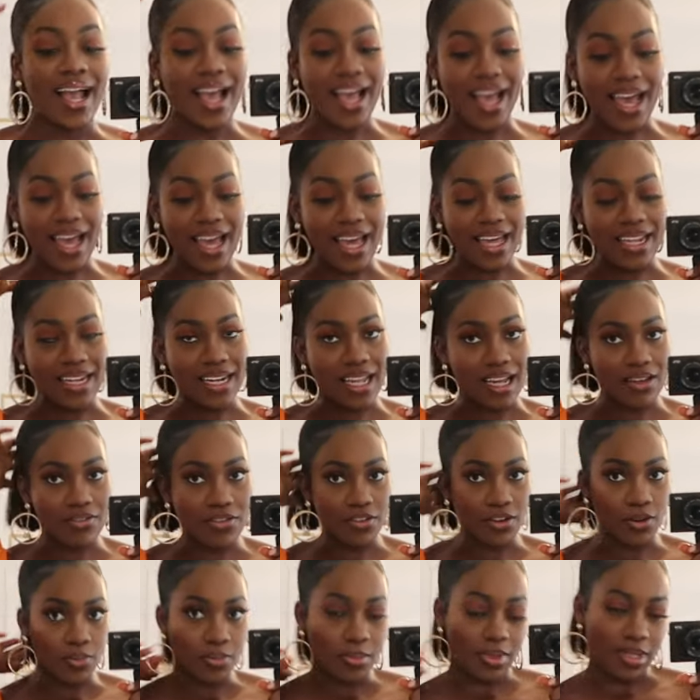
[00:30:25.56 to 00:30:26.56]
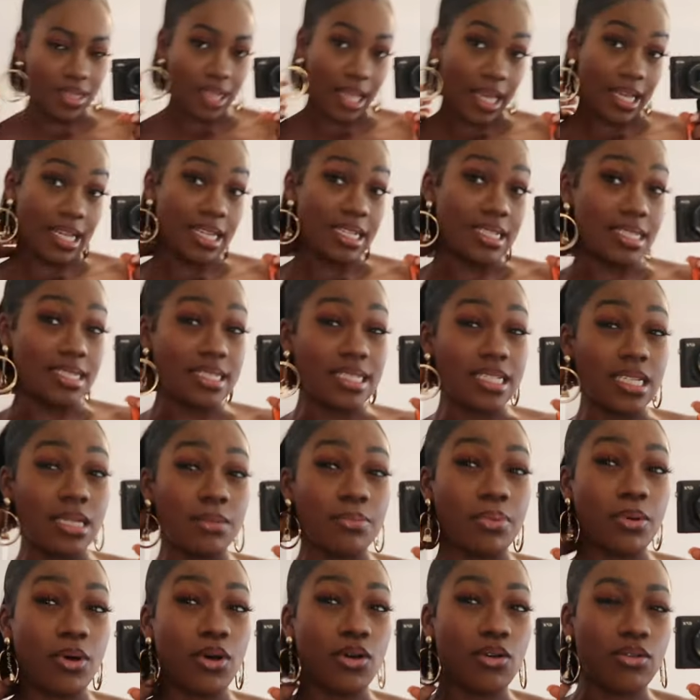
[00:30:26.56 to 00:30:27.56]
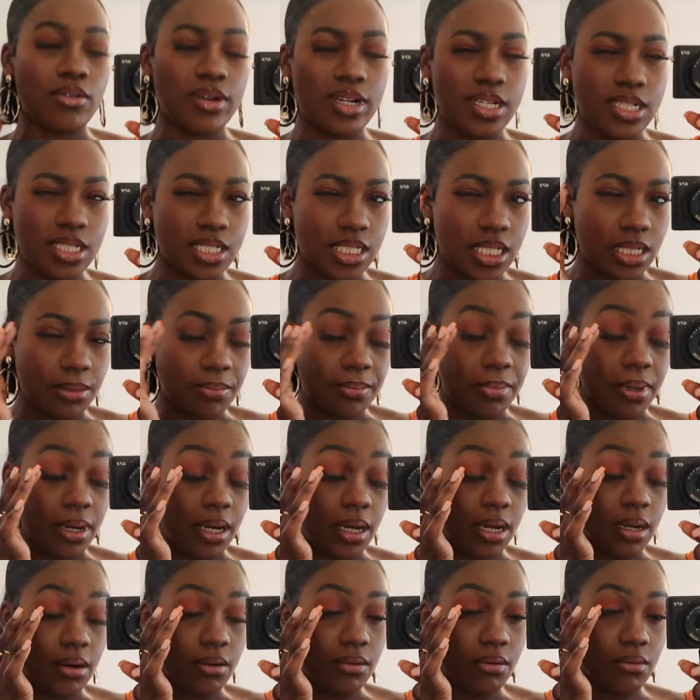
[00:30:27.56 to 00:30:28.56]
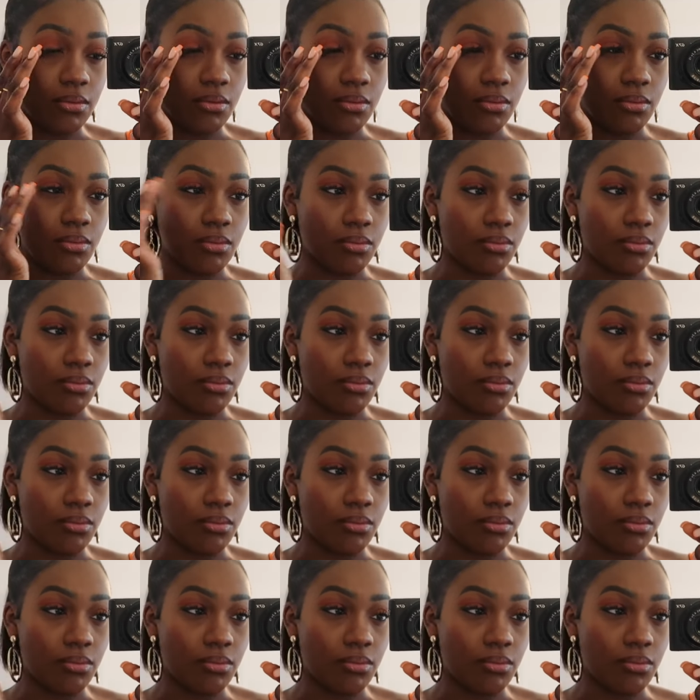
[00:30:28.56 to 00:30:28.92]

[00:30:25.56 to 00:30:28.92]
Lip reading: And I've gone with like a deep orangey burnt